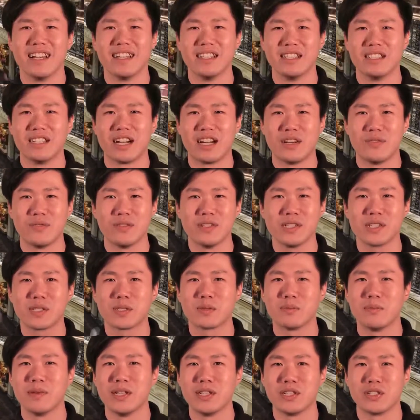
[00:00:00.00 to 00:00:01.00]
and
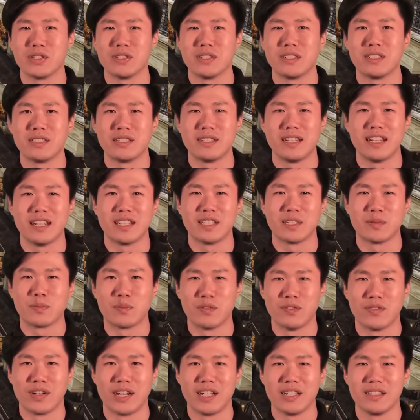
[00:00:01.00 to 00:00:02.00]
diverse major data
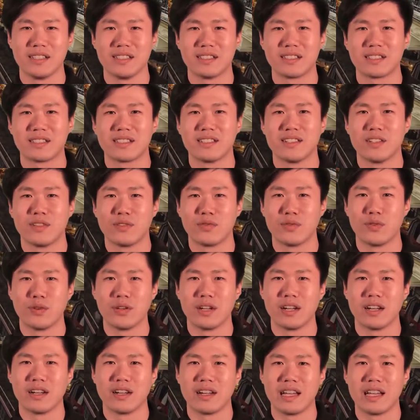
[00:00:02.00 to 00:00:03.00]
providers through their